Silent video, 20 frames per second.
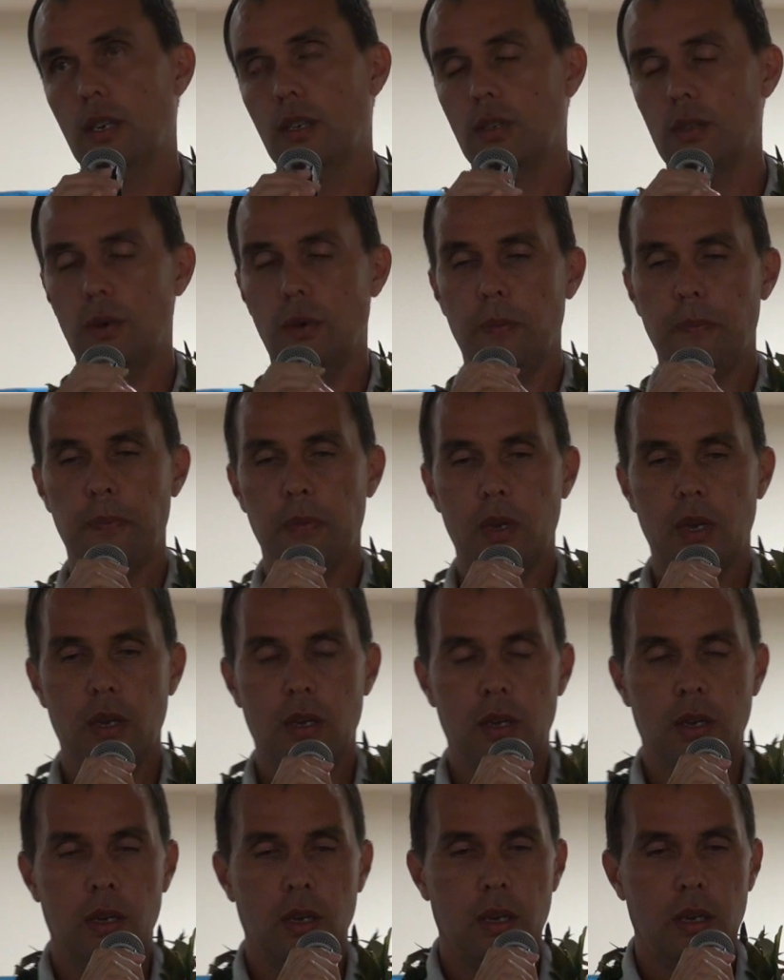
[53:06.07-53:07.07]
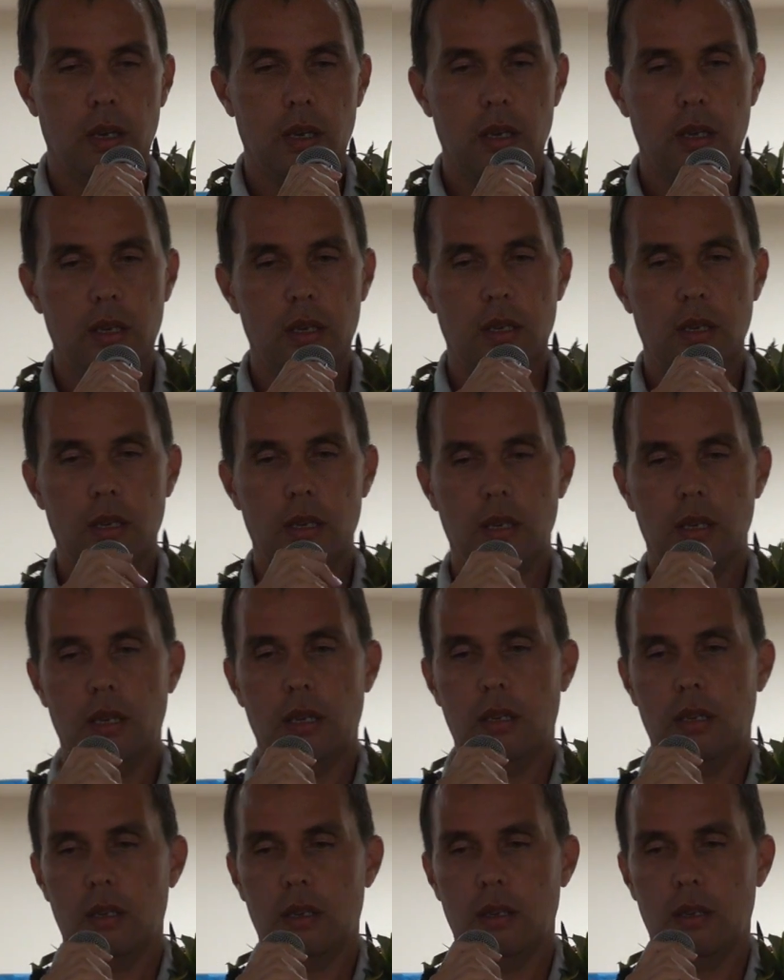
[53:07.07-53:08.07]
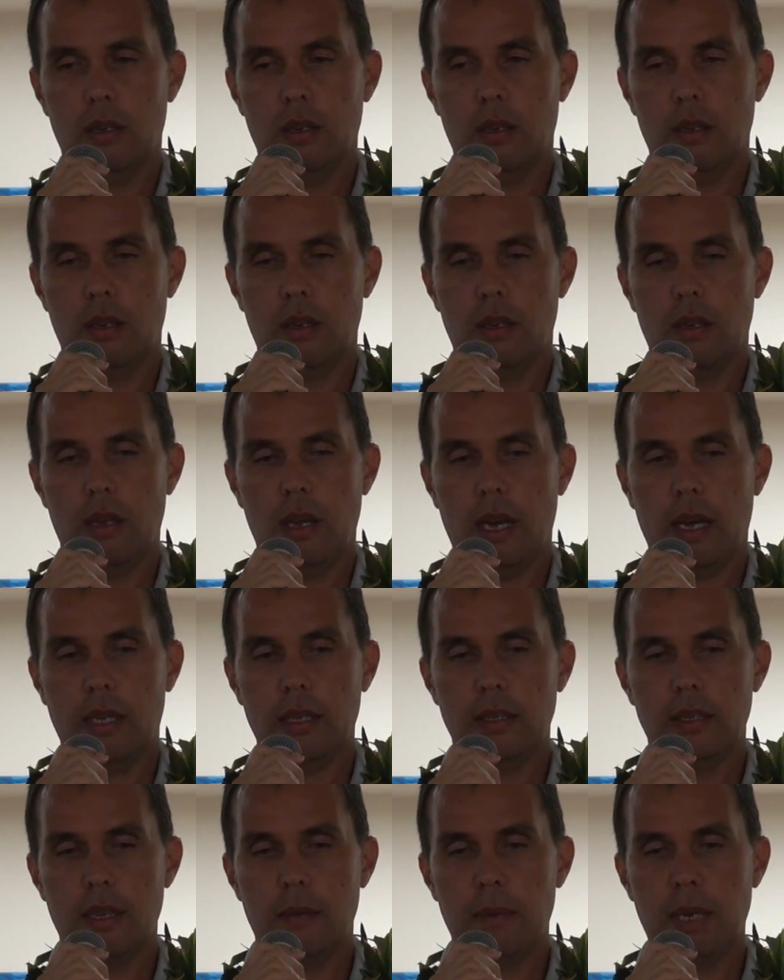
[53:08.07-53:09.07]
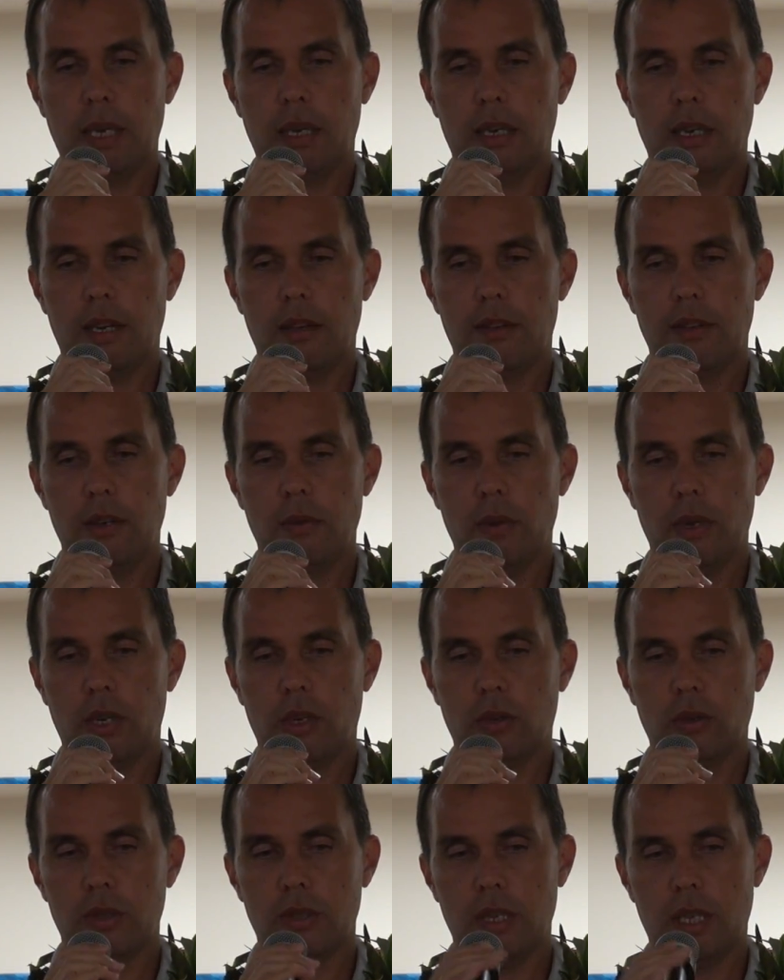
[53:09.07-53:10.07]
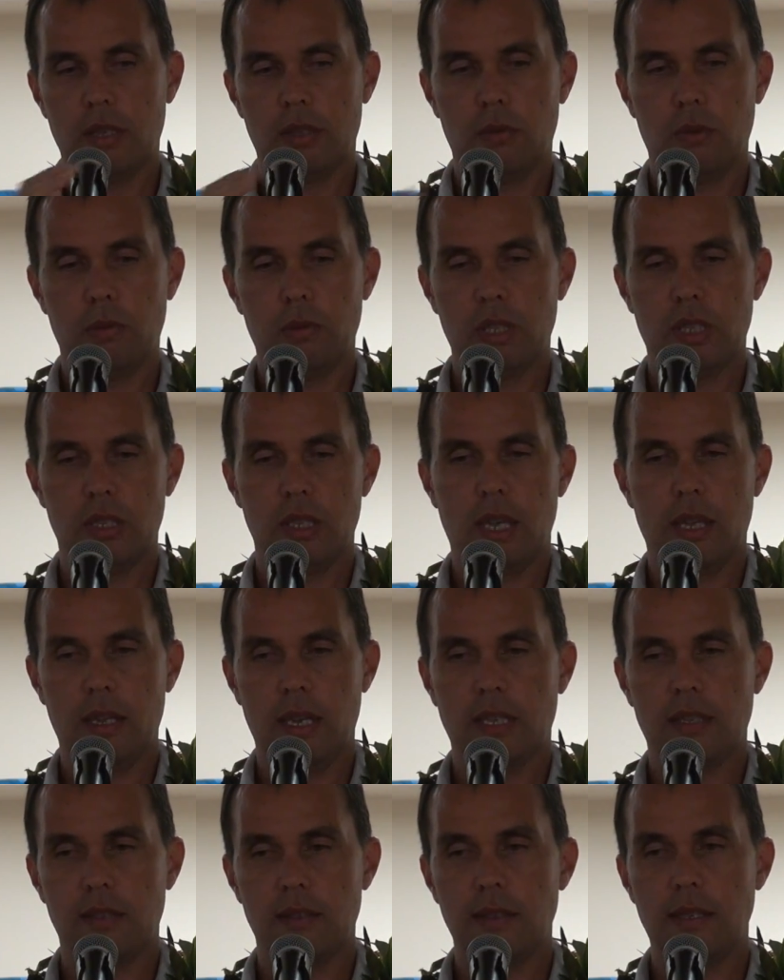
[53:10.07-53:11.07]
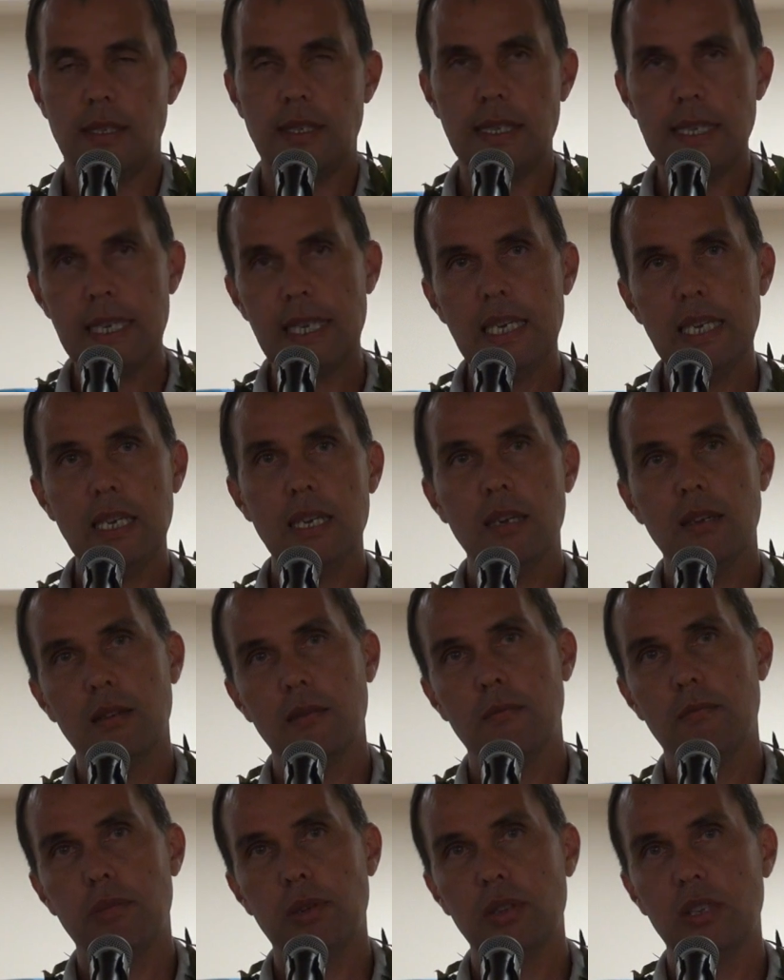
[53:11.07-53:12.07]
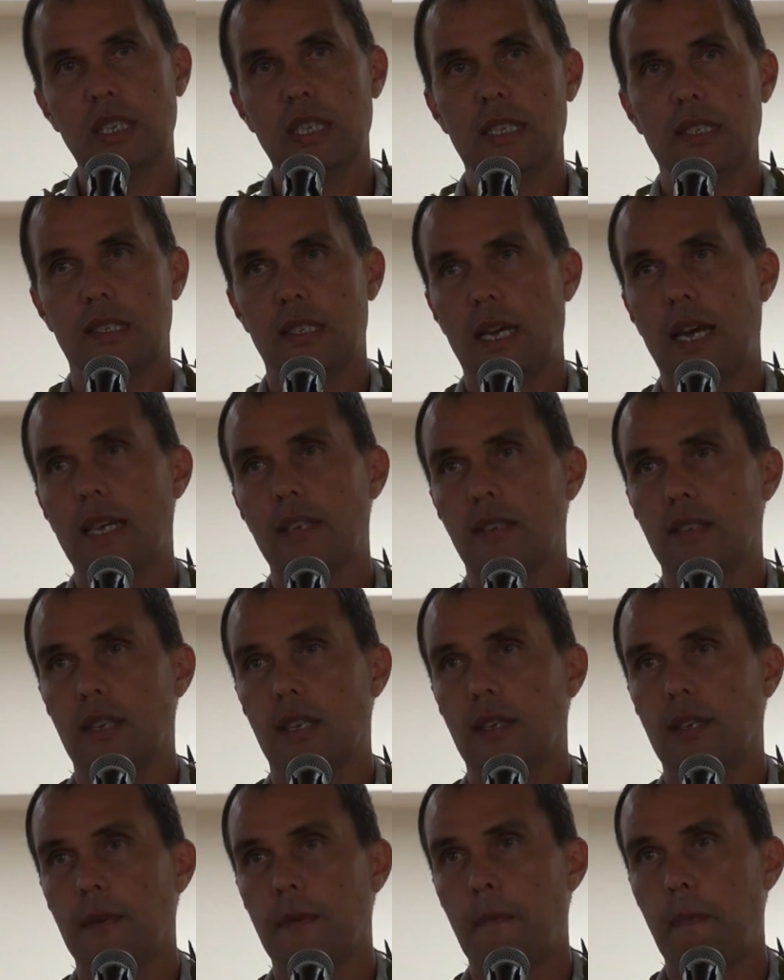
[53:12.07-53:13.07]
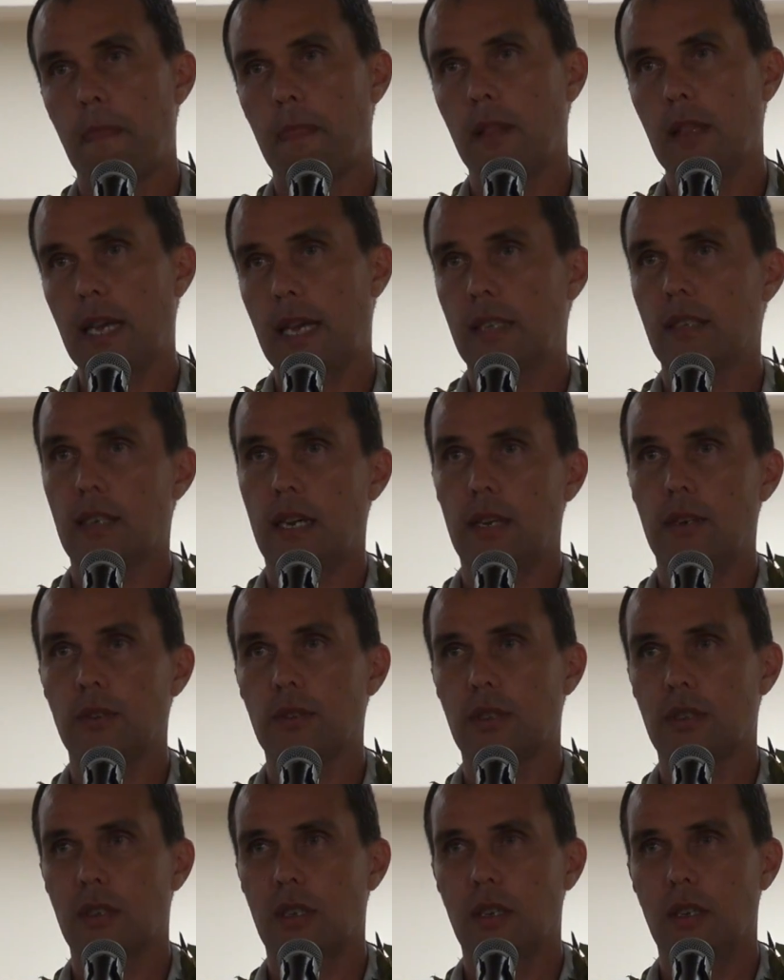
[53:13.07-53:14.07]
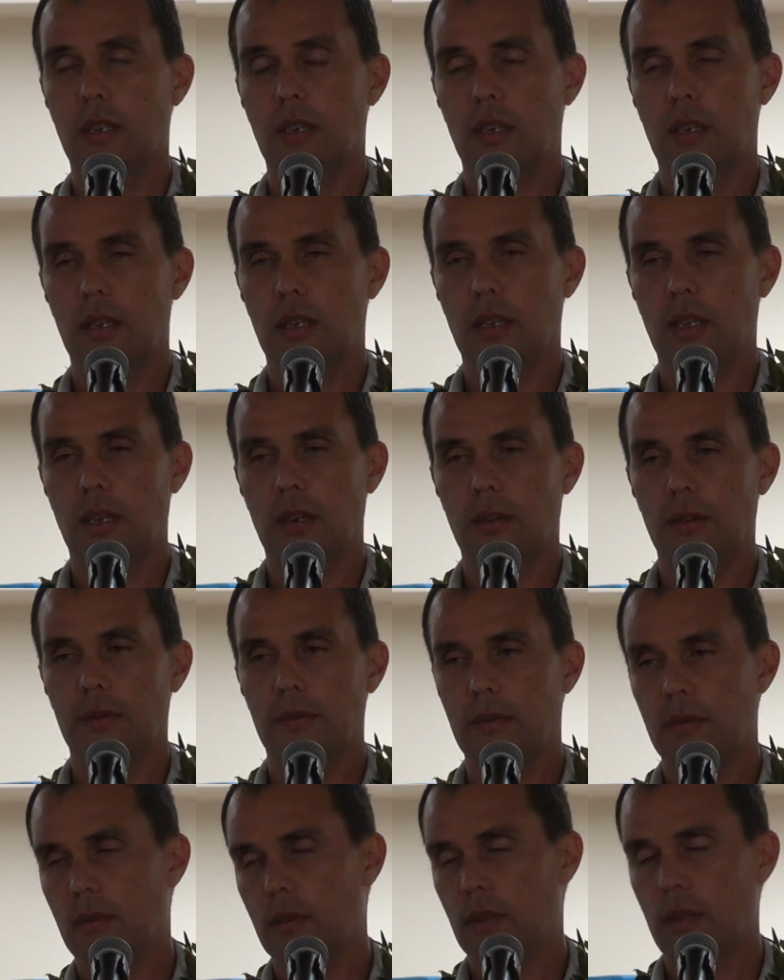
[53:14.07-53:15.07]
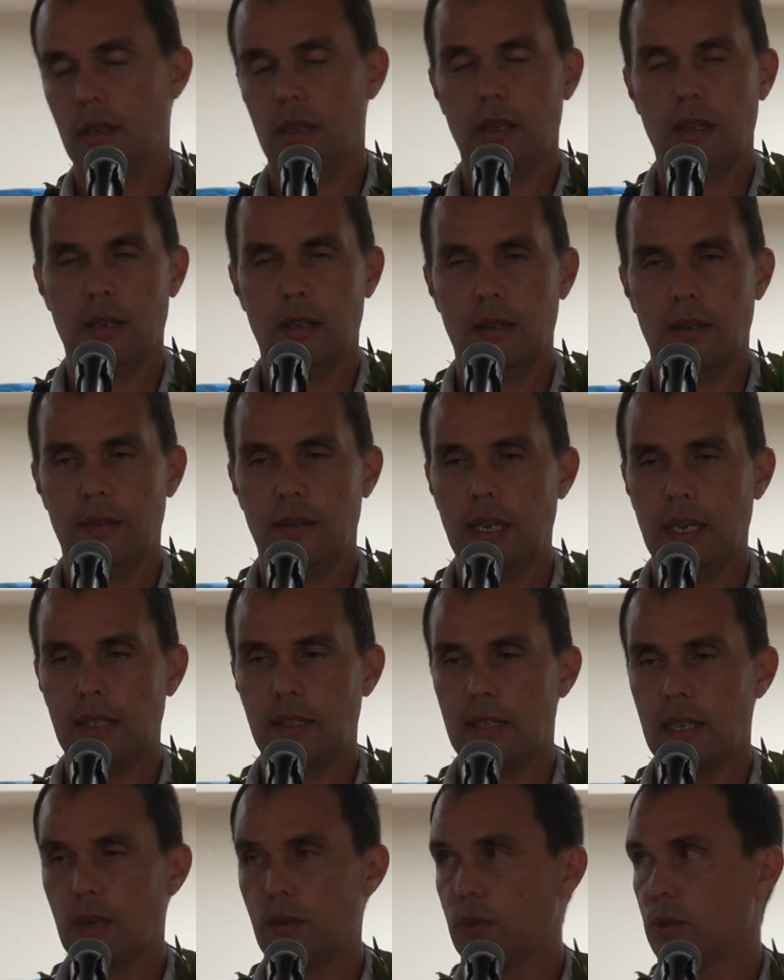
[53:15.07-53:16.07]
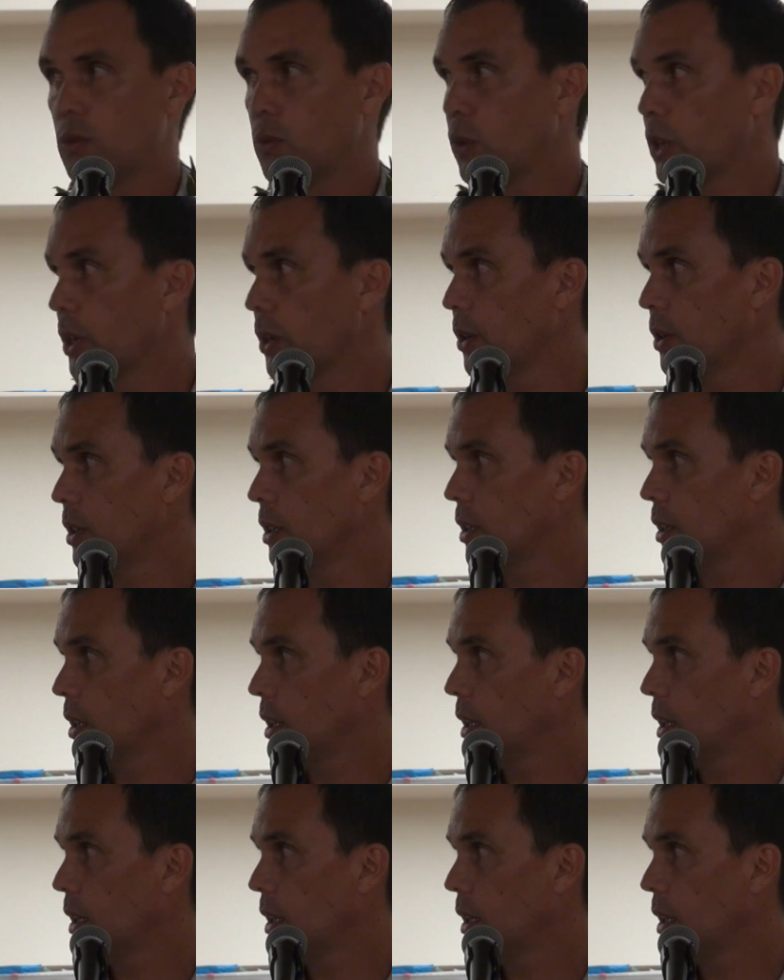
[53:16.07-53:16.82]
So in an academic kind of theoretical sense, we would say that's depoliticizing land titles. Now, that sounds weird.